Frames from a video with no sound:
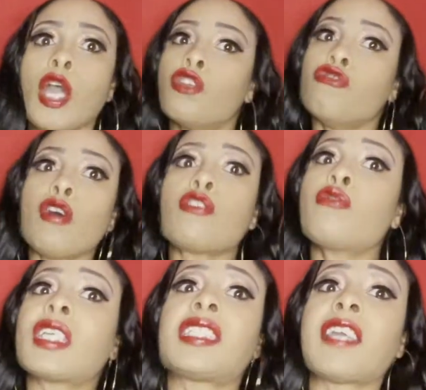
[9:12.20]
You know,
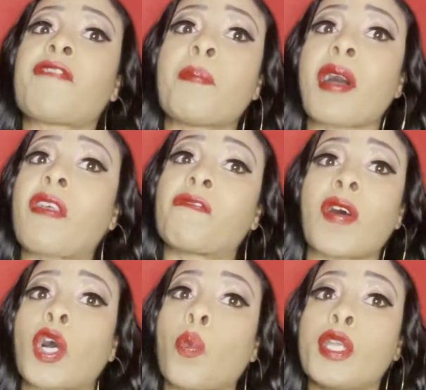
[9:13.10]
you's a different
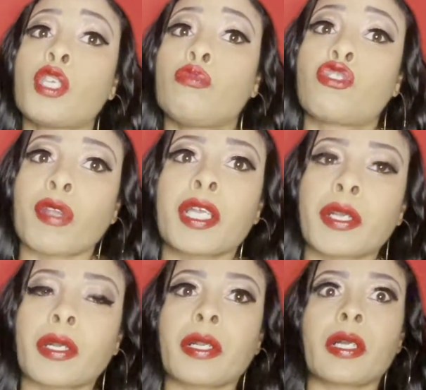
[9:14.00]
motherfucker when you drink,
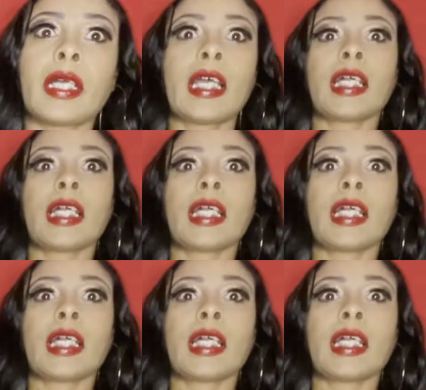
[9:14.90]
girl.